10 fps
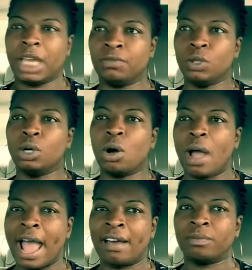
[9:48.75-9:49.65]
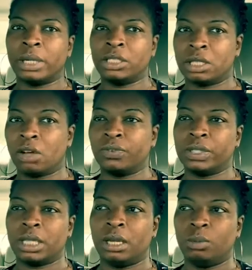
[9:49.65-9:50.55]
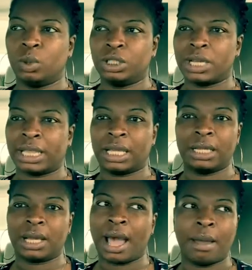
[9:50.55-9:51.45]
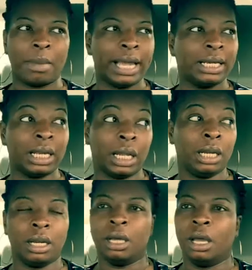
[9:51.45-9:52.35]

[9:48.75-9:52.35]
If you don't have much self-esteem, which at that time I didn't,